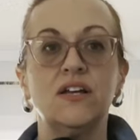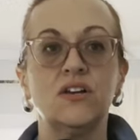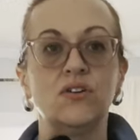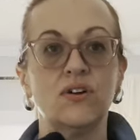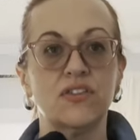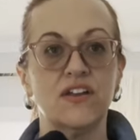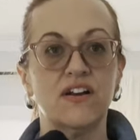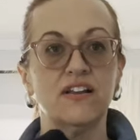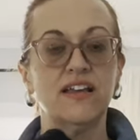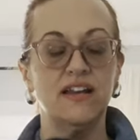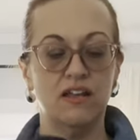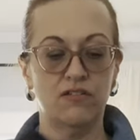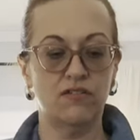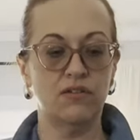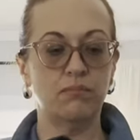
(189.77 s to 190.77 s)
North
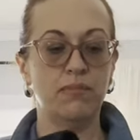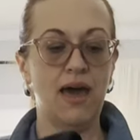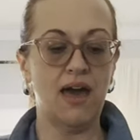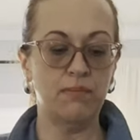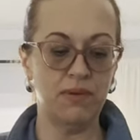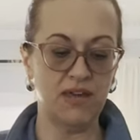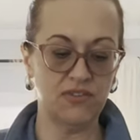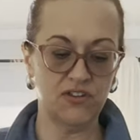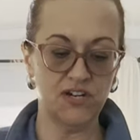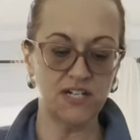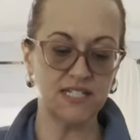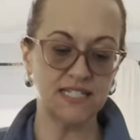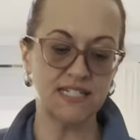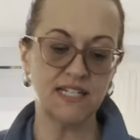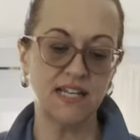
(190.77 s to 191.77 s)
Carolina
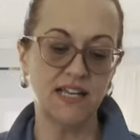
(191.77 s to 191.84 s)
Panthers,